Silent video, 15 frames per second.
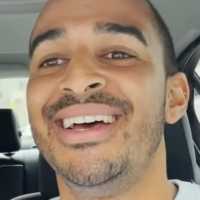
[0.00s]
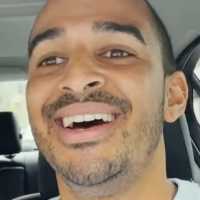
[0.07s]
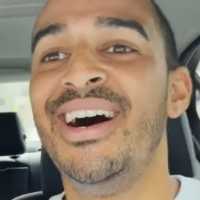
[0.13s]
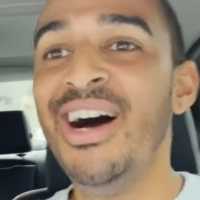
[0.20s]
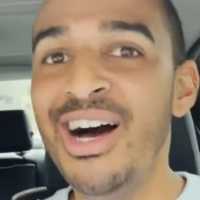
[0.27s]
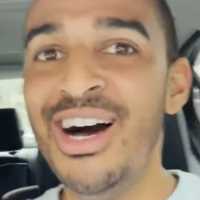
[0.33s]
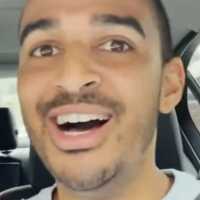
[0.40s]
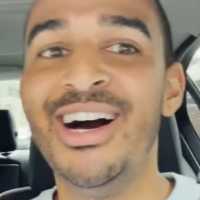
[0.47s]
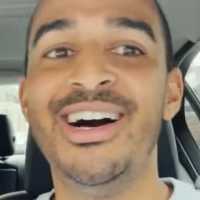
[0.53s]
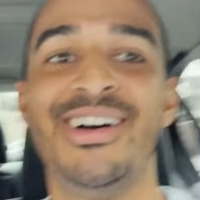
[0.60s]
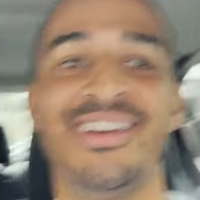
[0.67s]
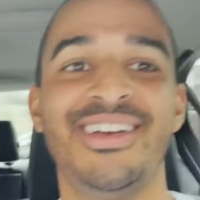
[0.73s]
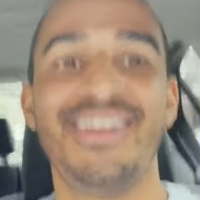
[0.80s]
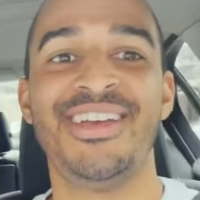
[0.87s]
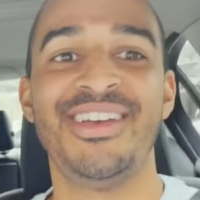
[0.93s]

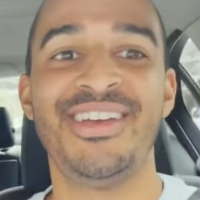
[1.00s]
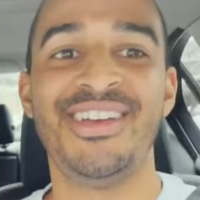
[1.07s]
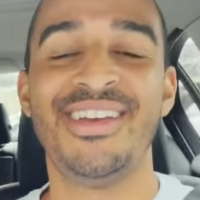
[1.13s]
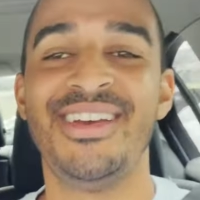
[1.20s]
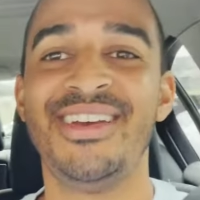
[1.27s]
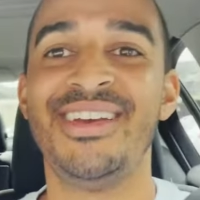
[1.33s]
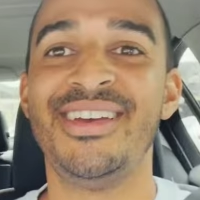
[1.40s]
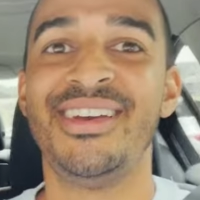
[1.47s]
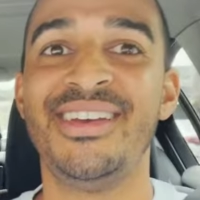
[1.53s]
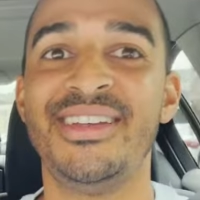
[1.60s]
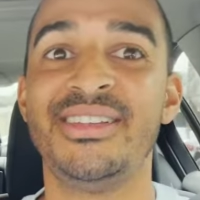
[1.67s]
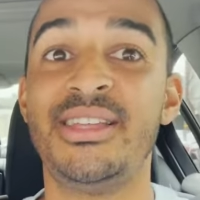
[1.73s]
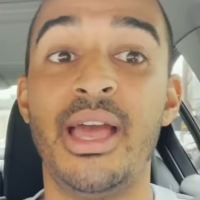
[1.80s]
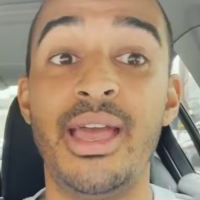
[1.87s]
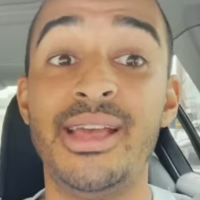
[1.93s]
Ah
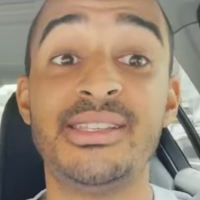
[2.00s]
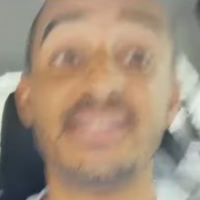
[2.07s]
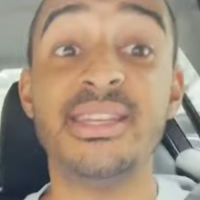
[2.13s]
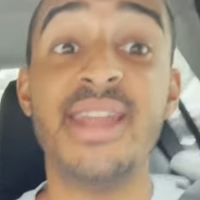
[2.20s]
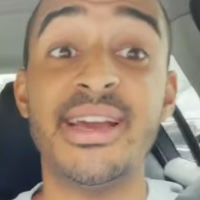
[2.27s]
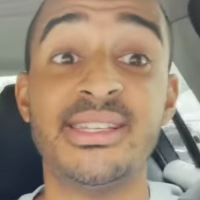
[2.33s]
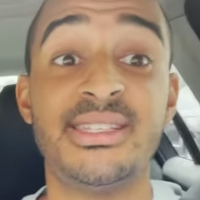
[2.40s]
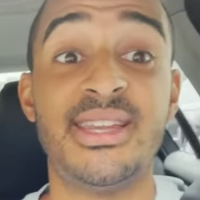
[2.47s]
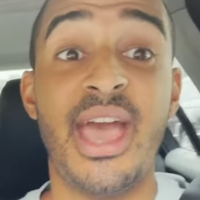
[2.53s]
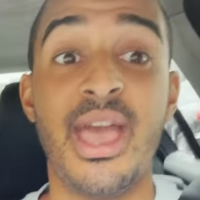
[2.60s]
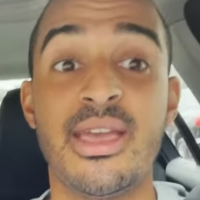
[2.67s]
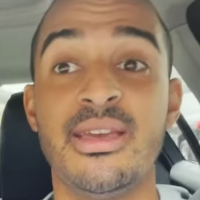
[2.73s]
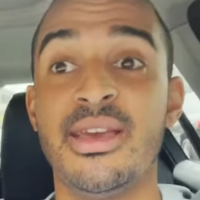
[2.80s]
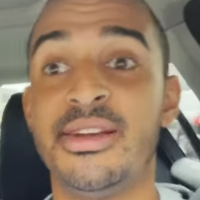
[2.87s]
it's the next day.